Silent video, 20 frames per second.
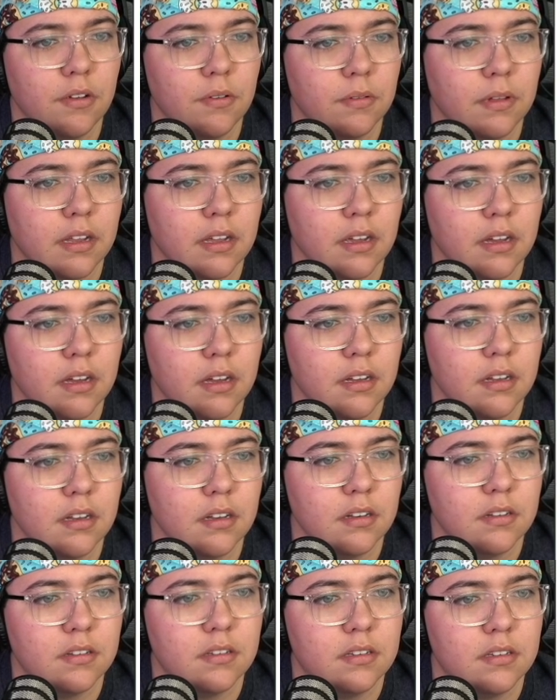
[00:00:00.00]
like
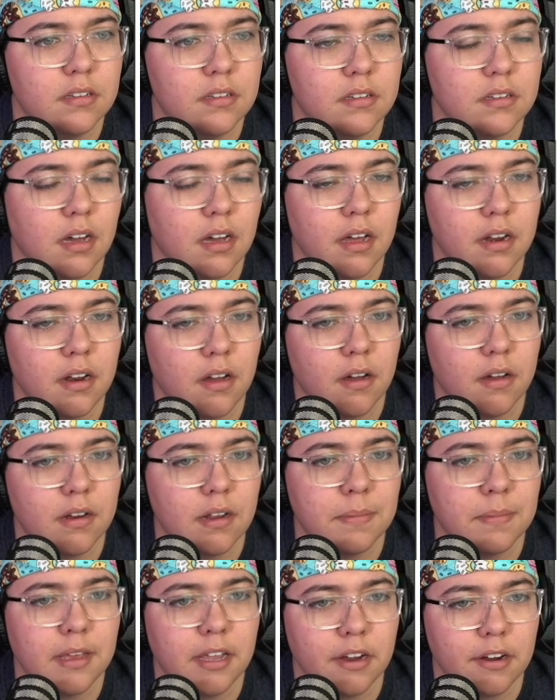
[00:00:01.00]
dot on
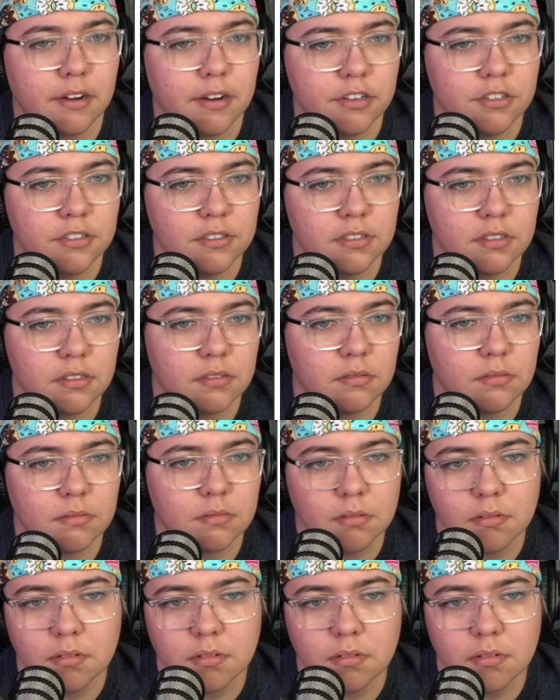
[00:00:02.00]
appear and just